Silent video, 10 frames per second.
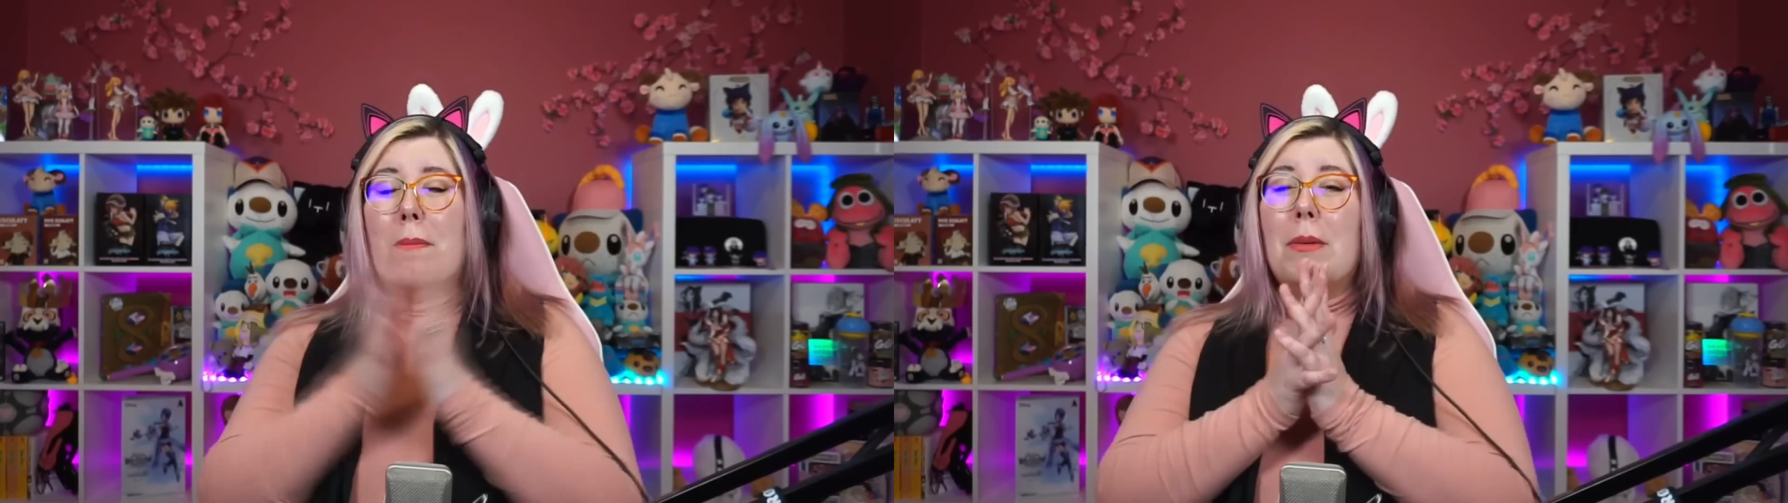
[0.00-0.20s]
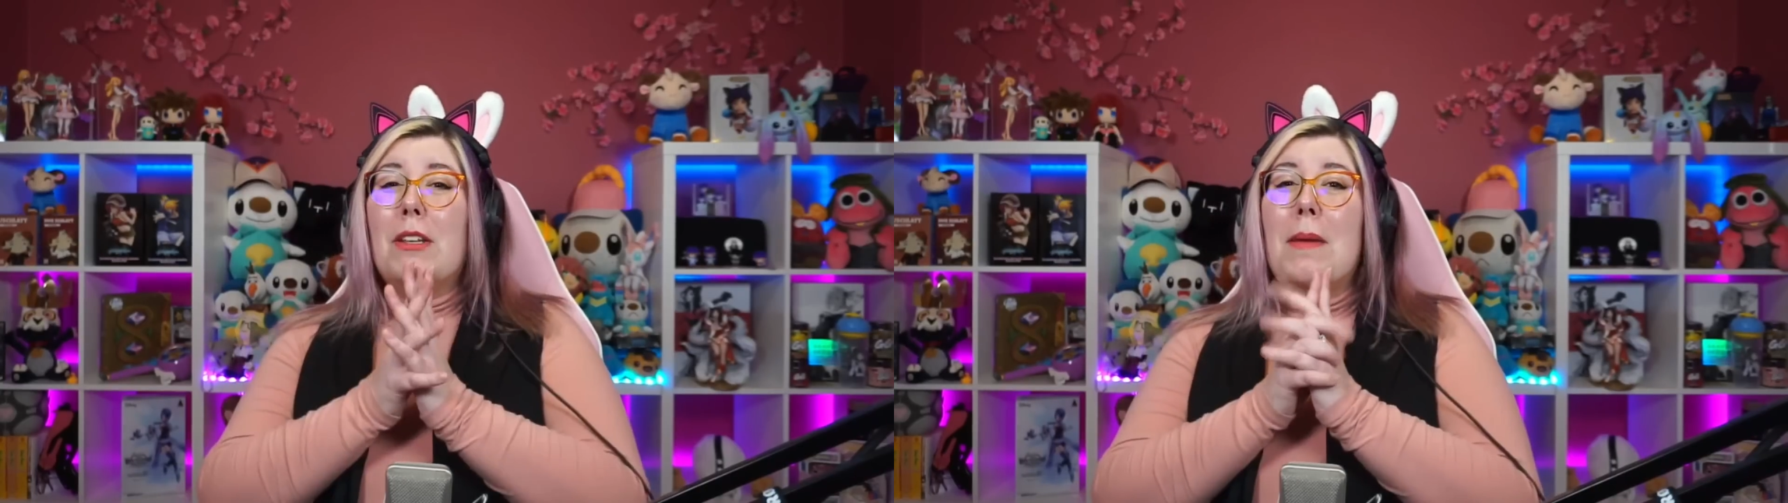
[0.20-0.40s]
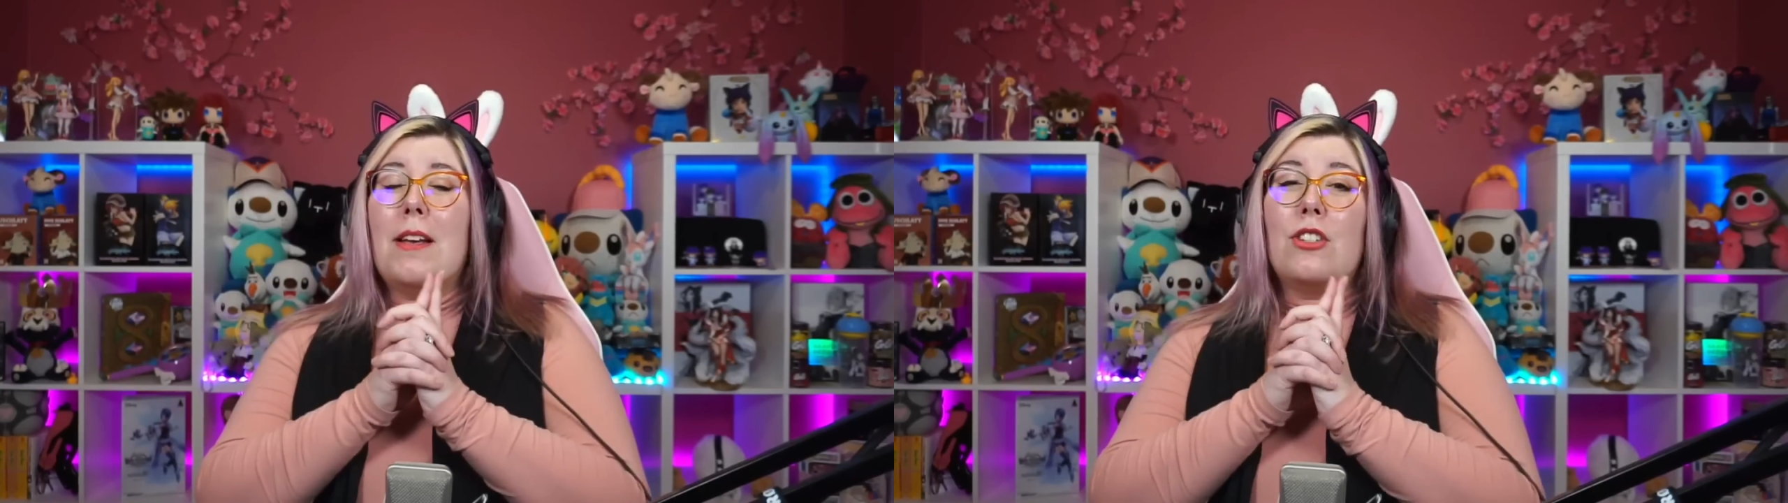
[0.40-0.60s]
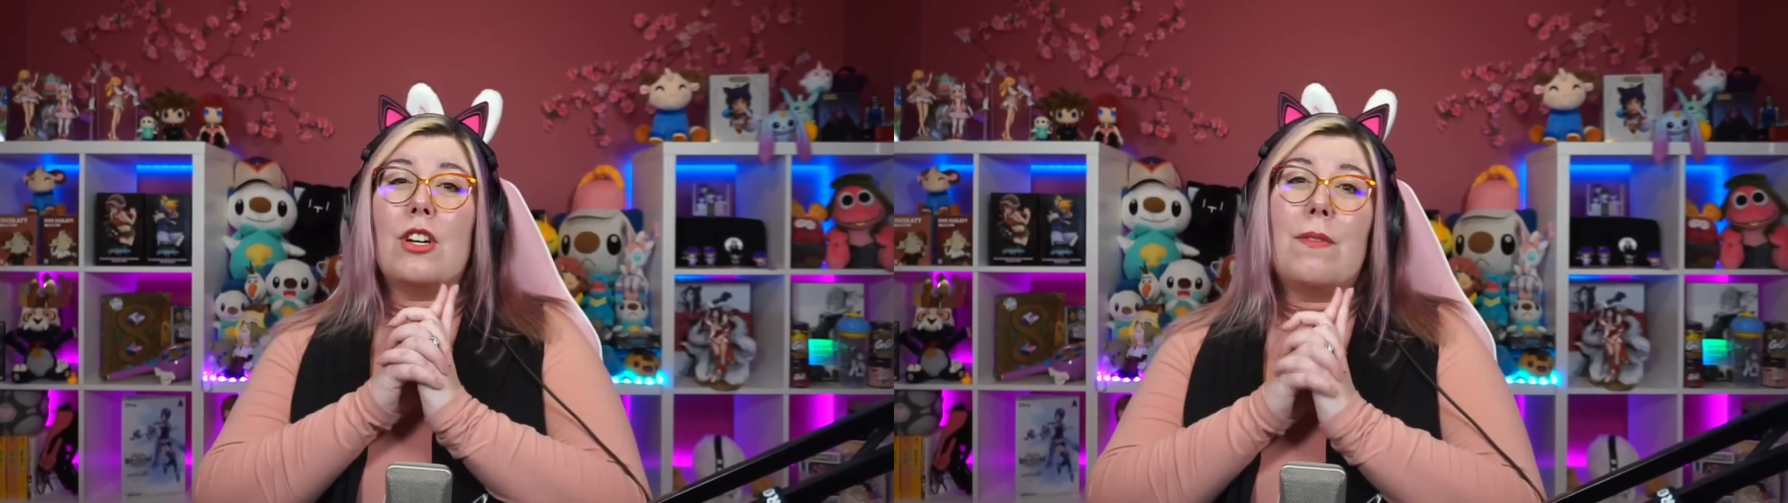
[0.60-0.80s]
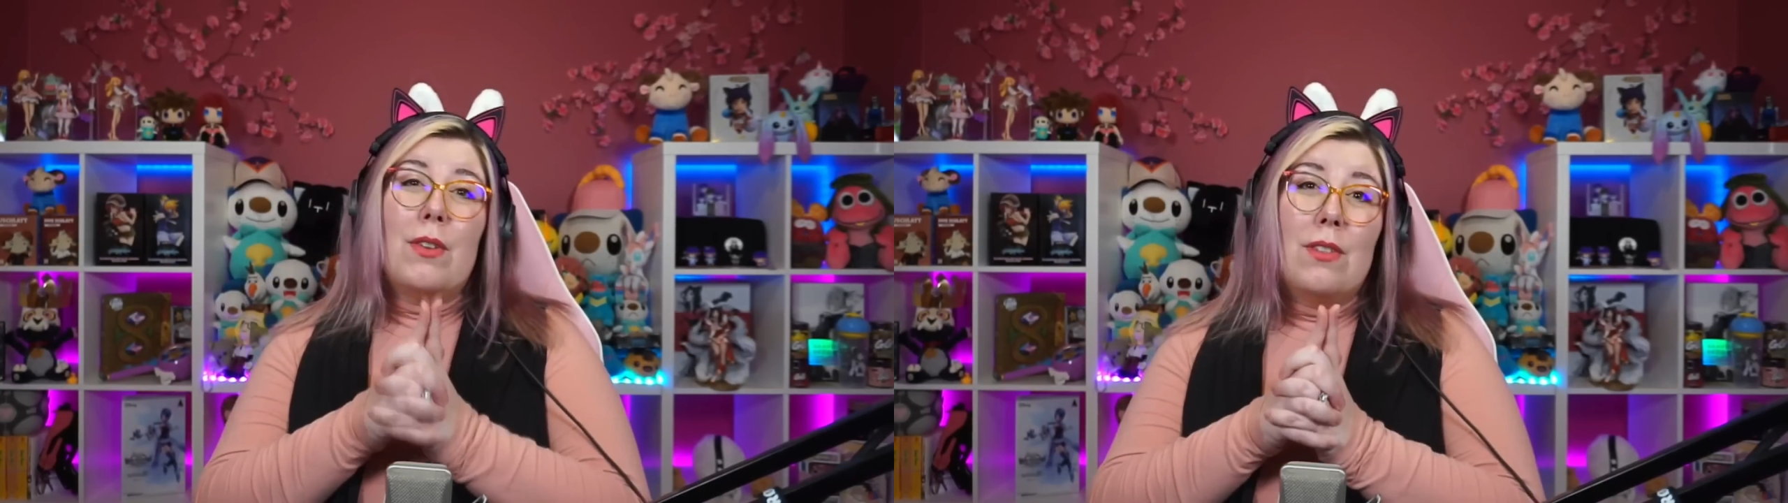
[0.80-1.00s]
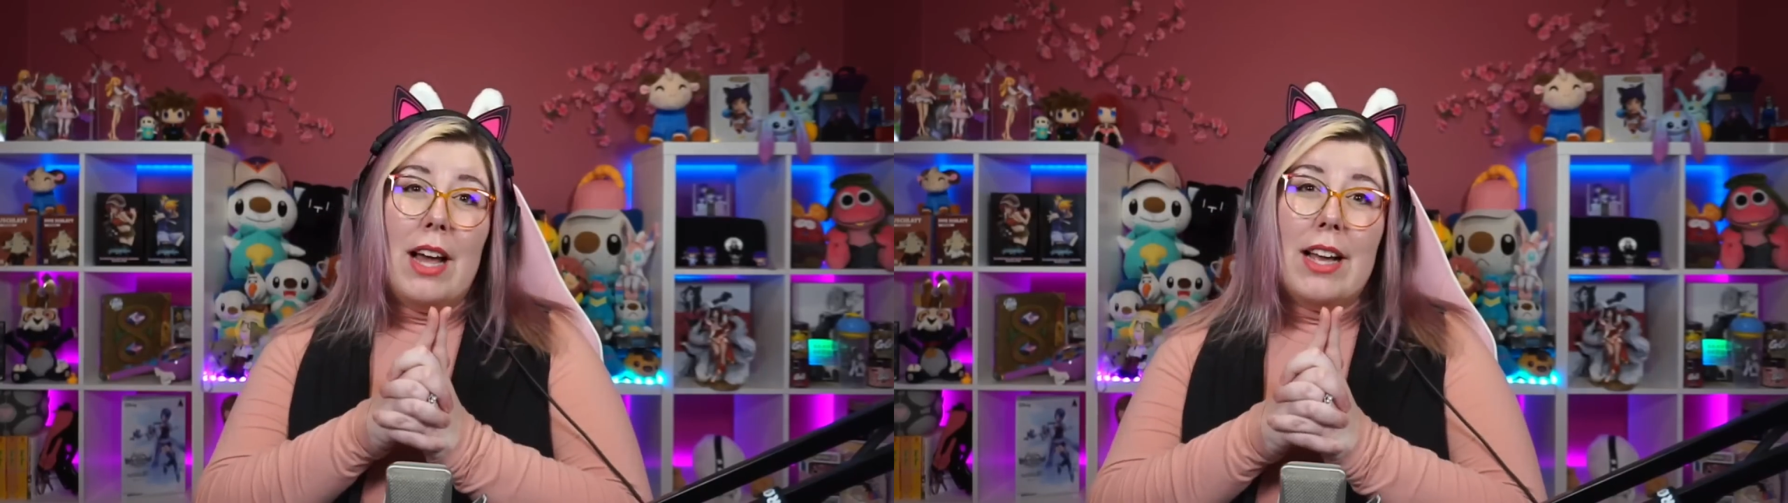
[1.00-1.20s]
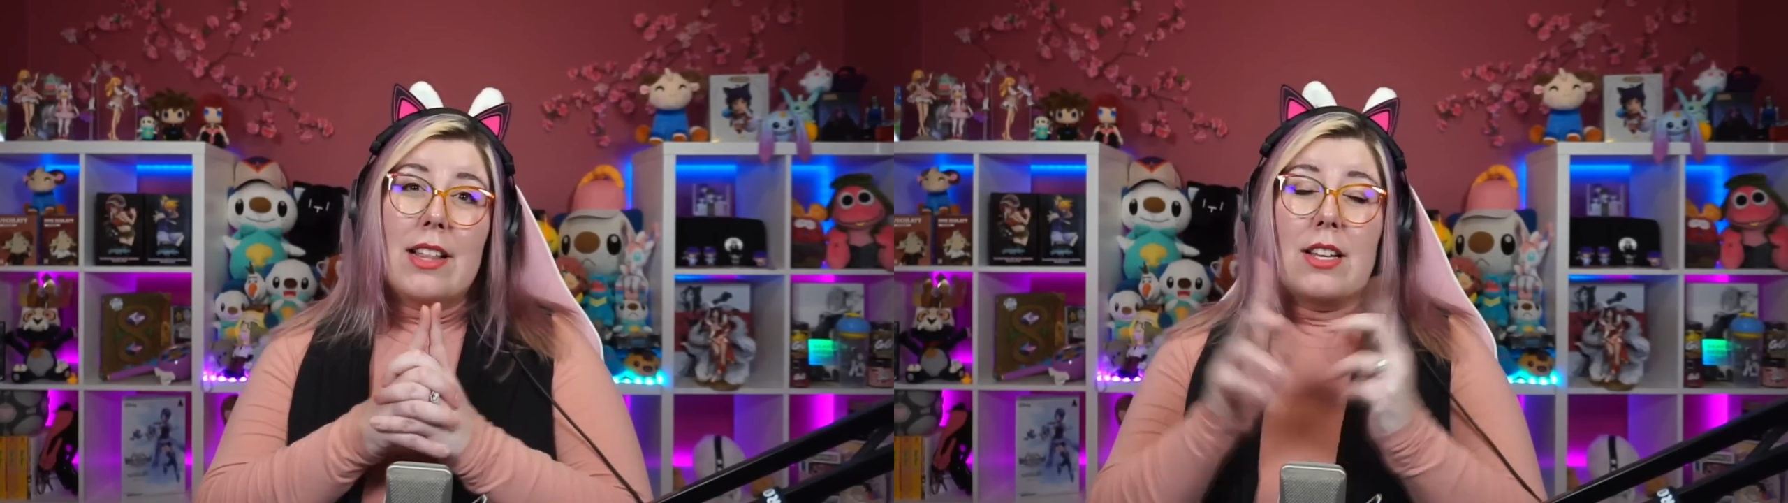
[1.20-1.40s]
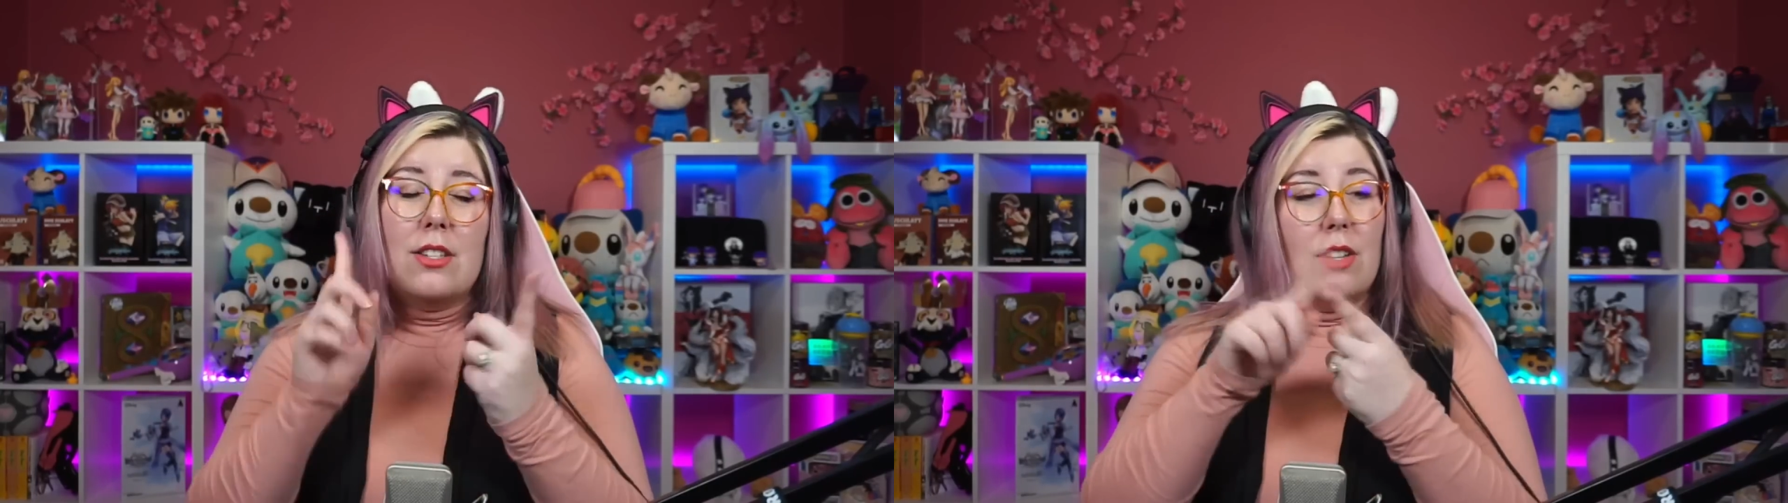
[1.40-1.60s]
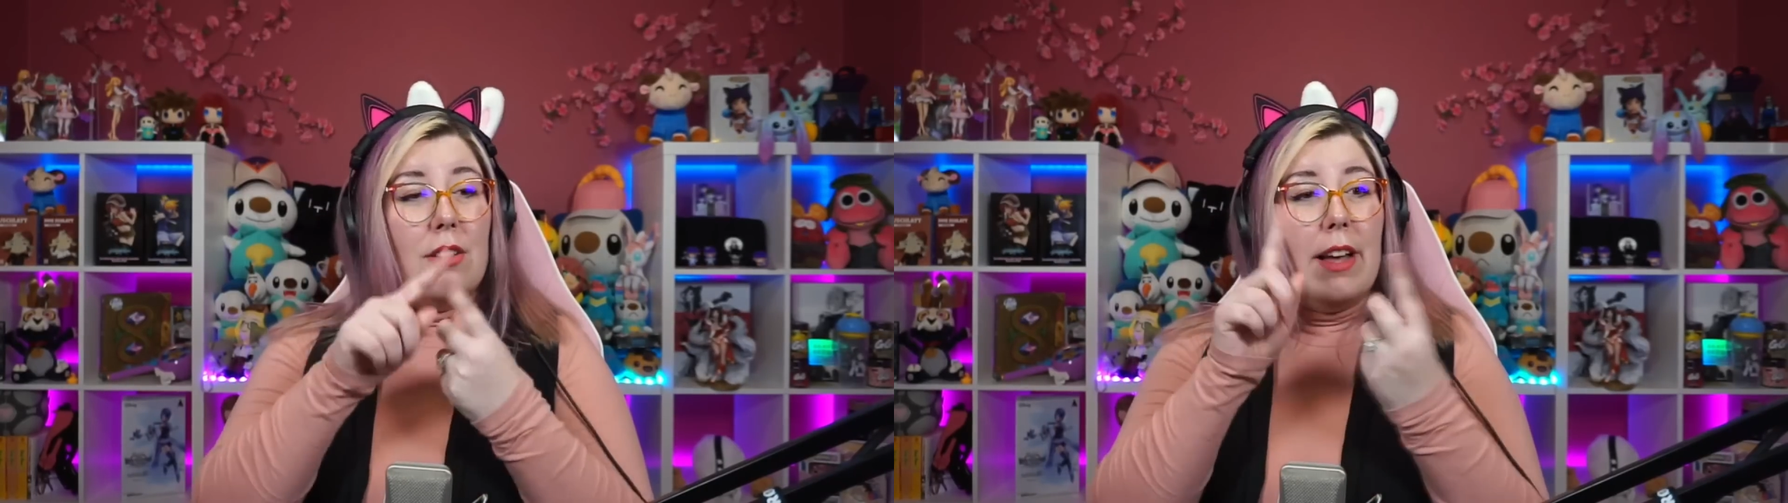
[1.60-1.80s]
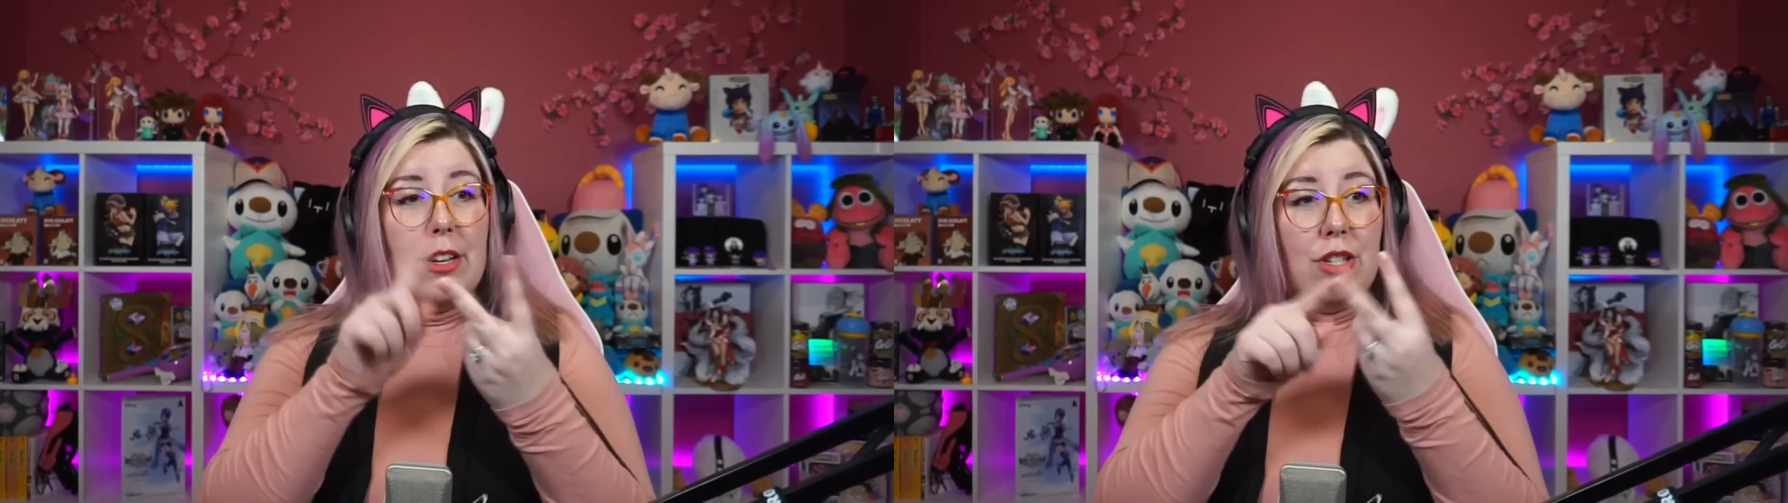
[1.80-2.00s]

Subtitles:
Please make sure if you like this to like,